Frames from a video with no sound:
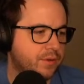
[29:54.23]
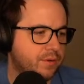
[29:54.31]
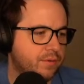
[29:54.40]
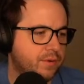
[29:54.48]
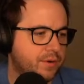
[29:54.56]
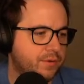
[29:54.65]

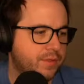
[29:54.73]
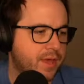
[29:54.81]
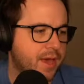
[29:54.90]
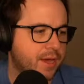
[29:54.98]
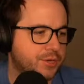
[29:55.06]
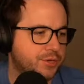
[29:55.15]
we want to do the
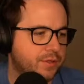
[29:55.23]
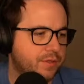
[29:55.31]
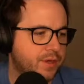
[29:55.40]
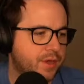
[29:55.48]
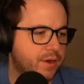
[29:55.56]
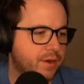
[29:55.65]
action
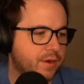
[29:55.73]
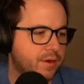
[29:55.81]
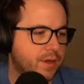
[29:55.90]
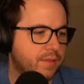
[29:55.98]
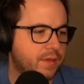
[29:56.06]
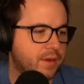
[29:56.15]
there,
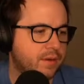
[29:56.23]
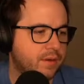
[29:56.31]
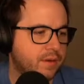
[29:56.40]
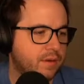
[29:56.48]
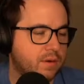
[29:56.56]
and then